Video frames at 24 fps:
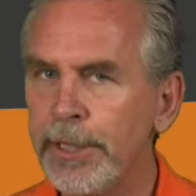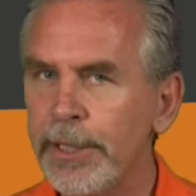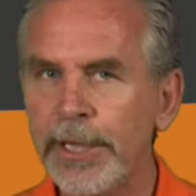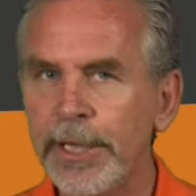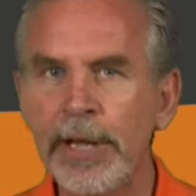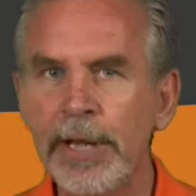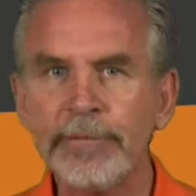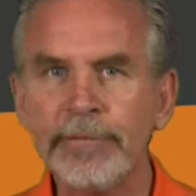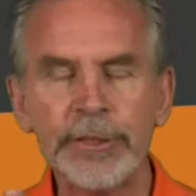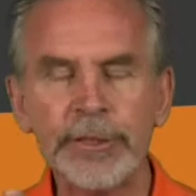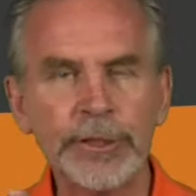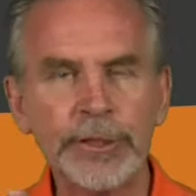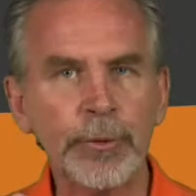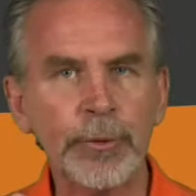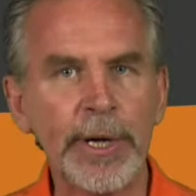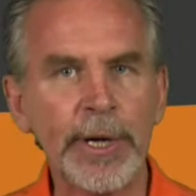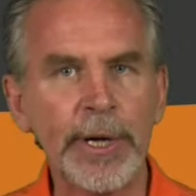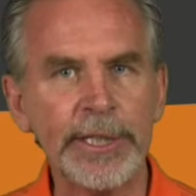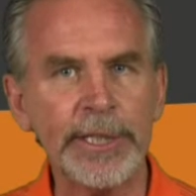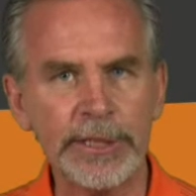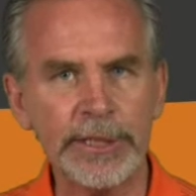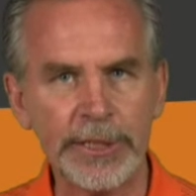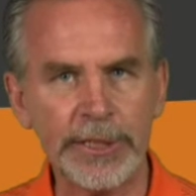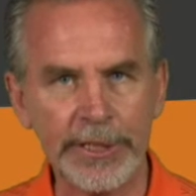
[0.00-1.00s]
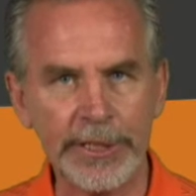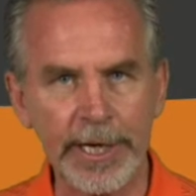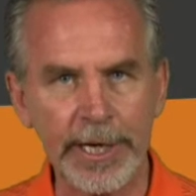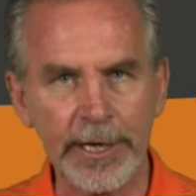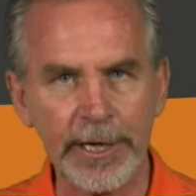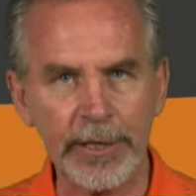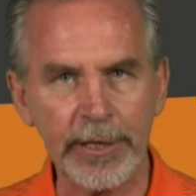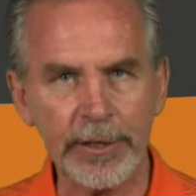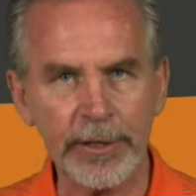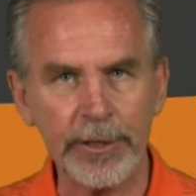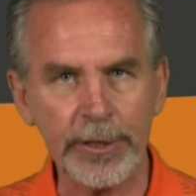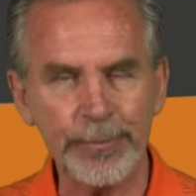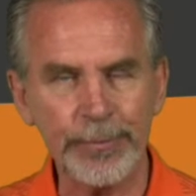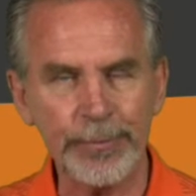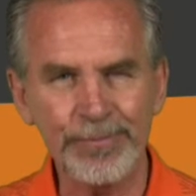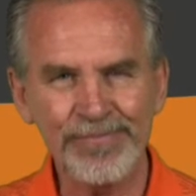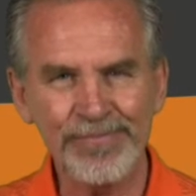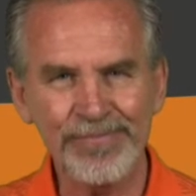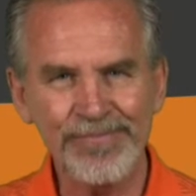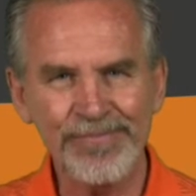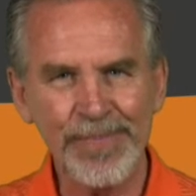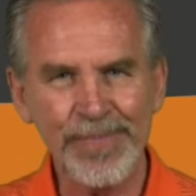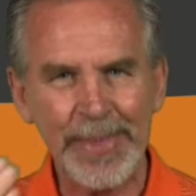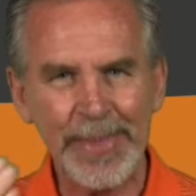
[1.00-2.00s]
Give us the right start.
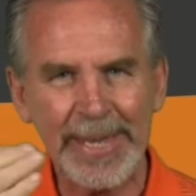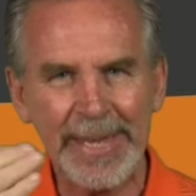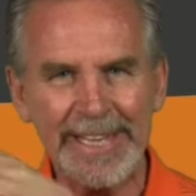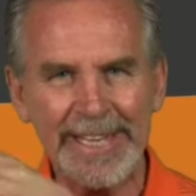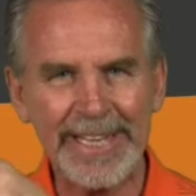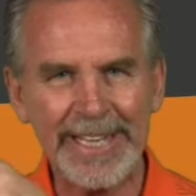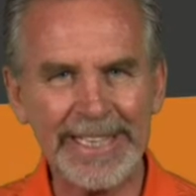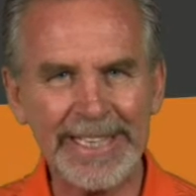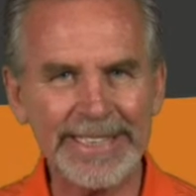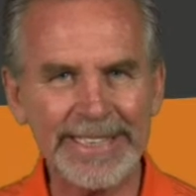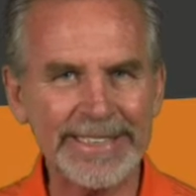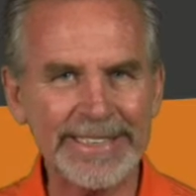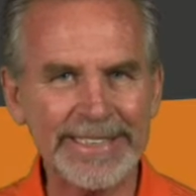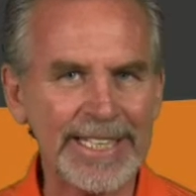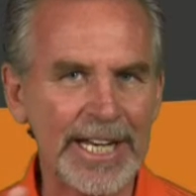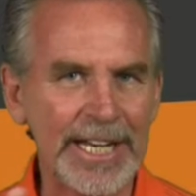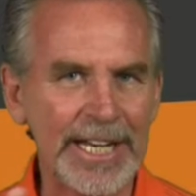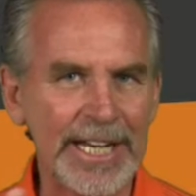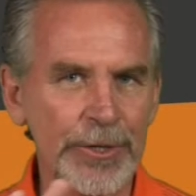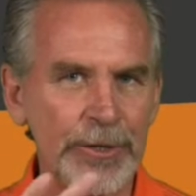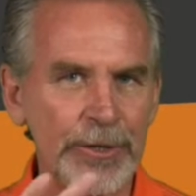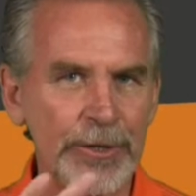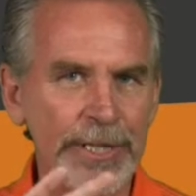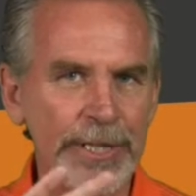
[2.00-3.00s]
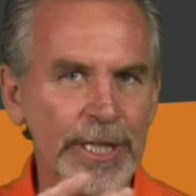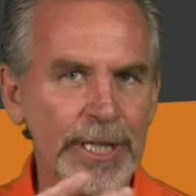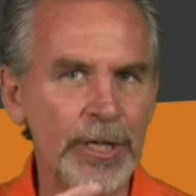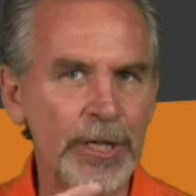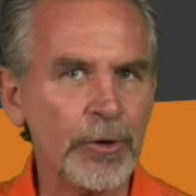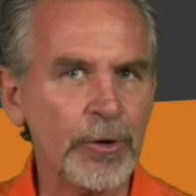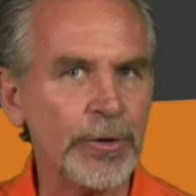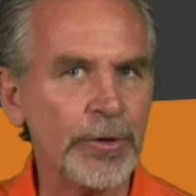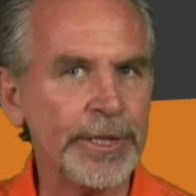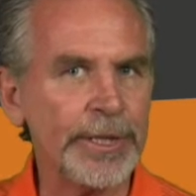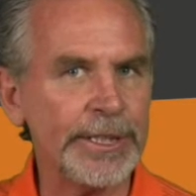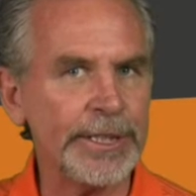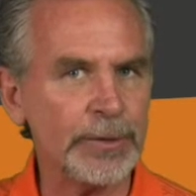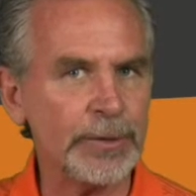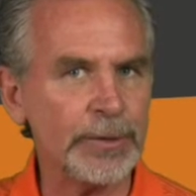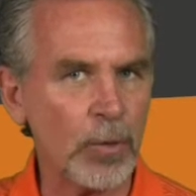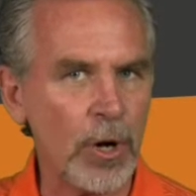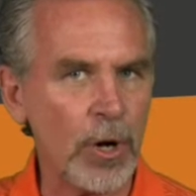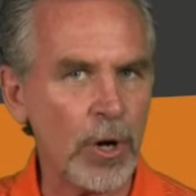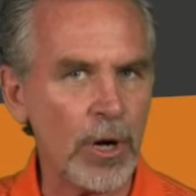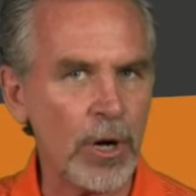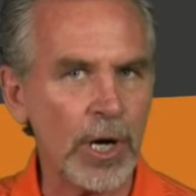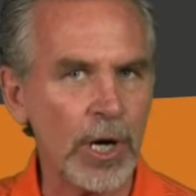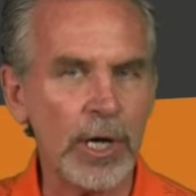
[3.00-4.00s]
It's 180 degrees
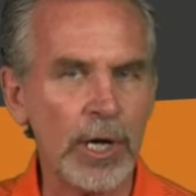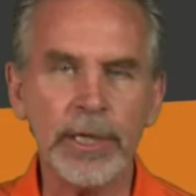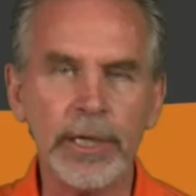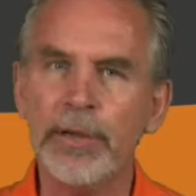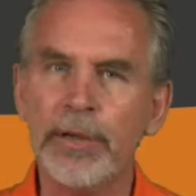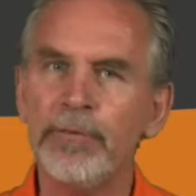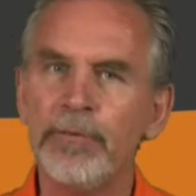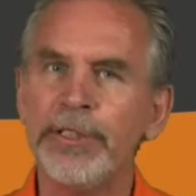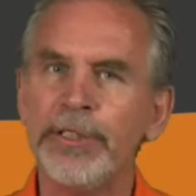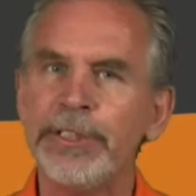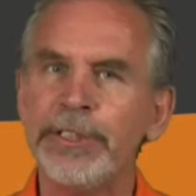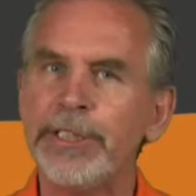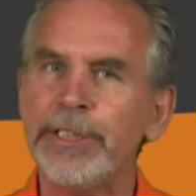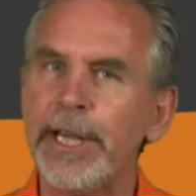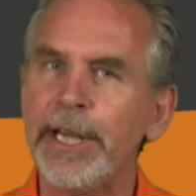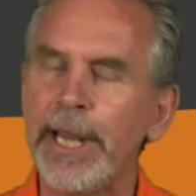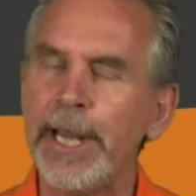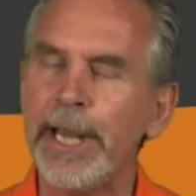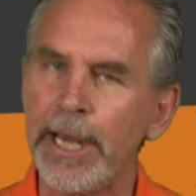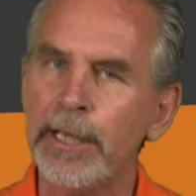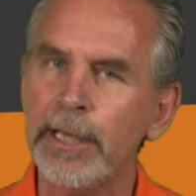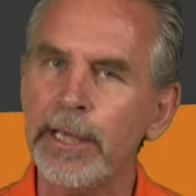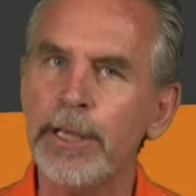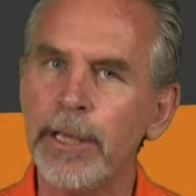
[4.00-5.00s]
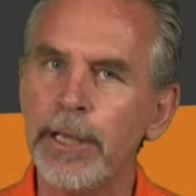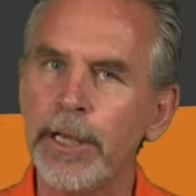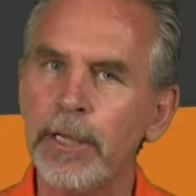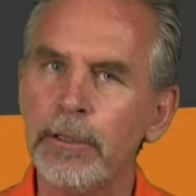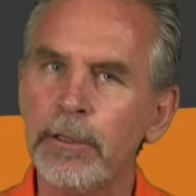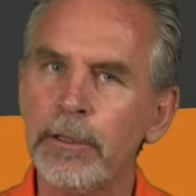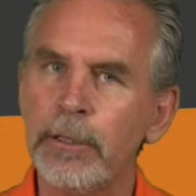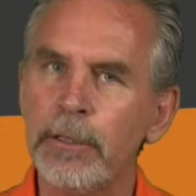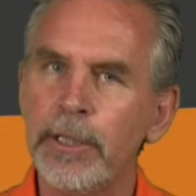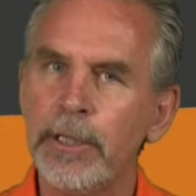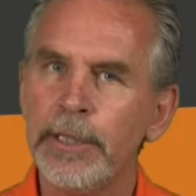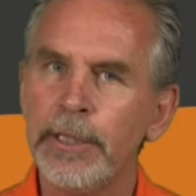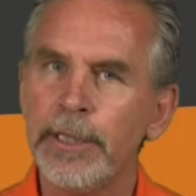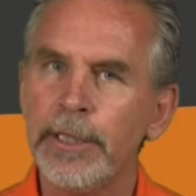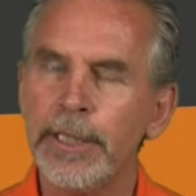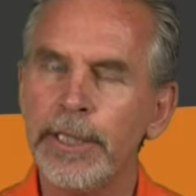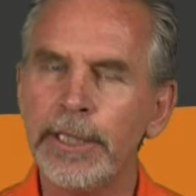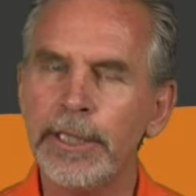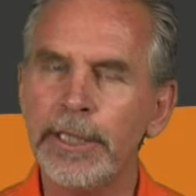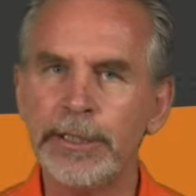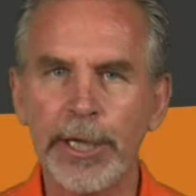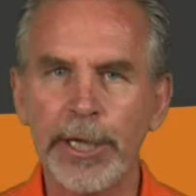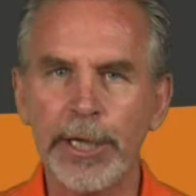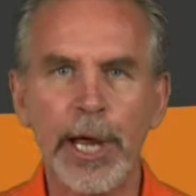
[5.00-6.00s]
wrong if we say Helena
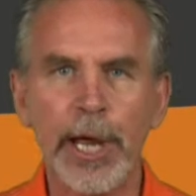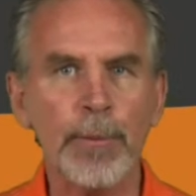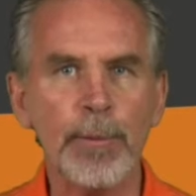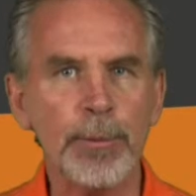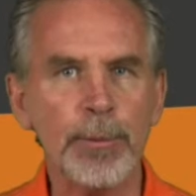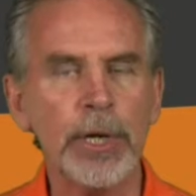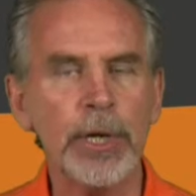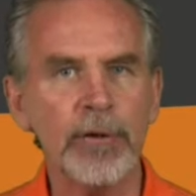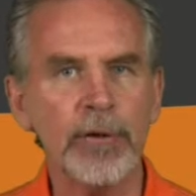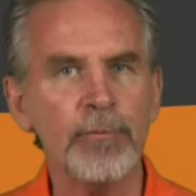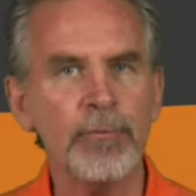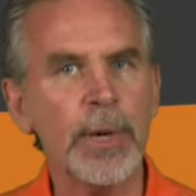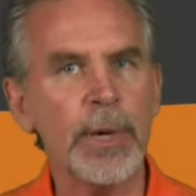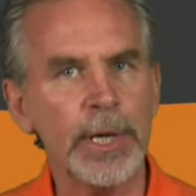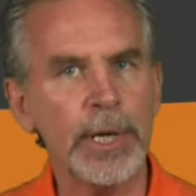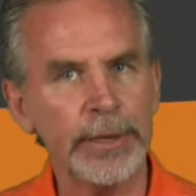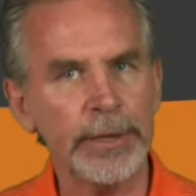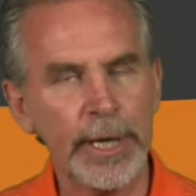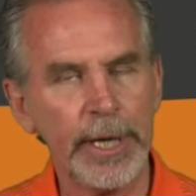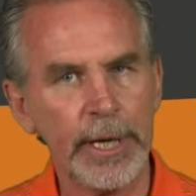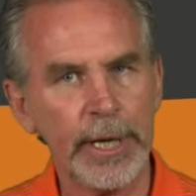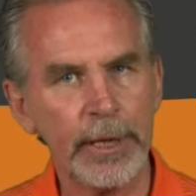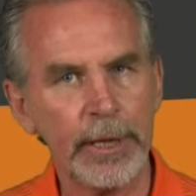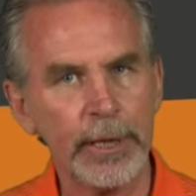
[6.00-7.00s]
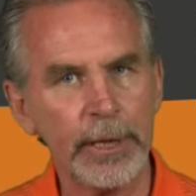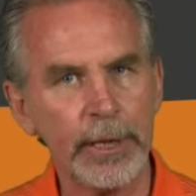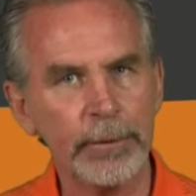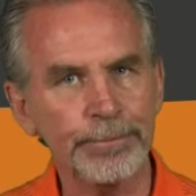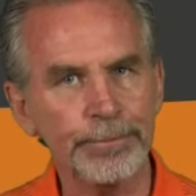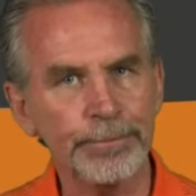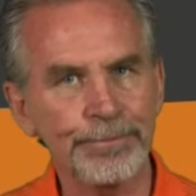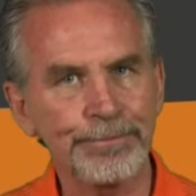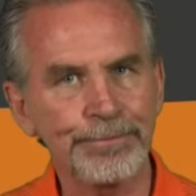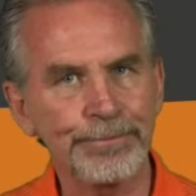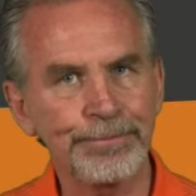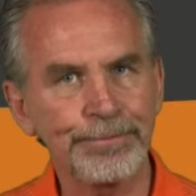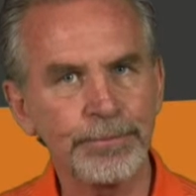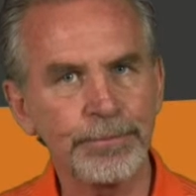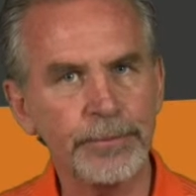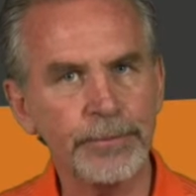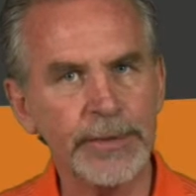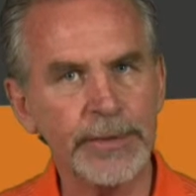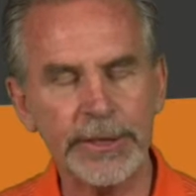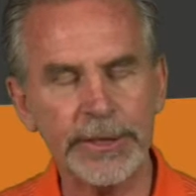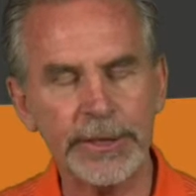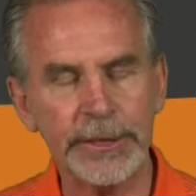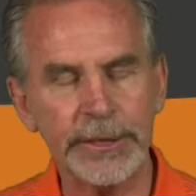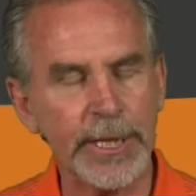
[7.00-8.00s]
is the capital of Montana.
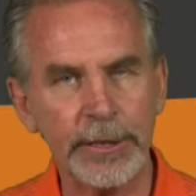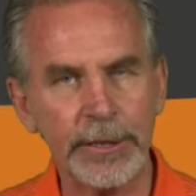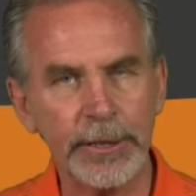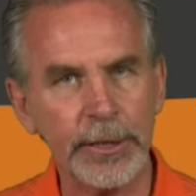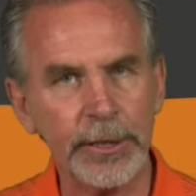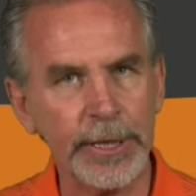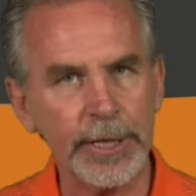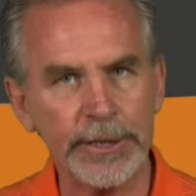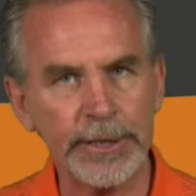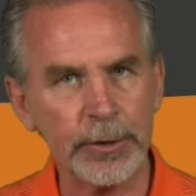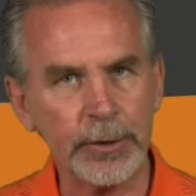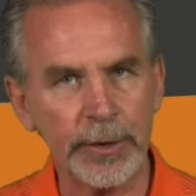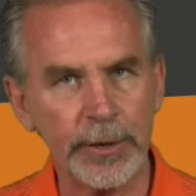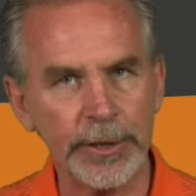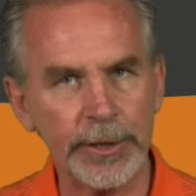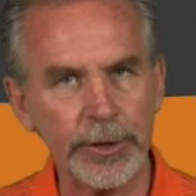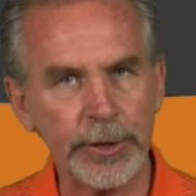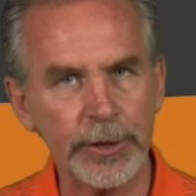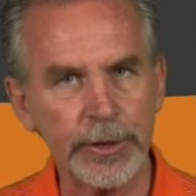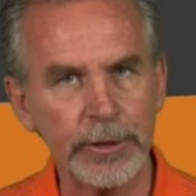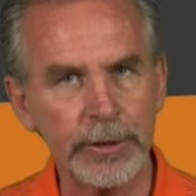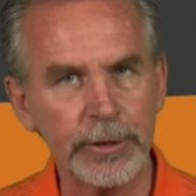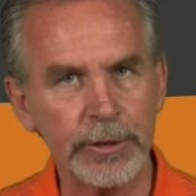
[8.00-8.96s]
It's not the test question.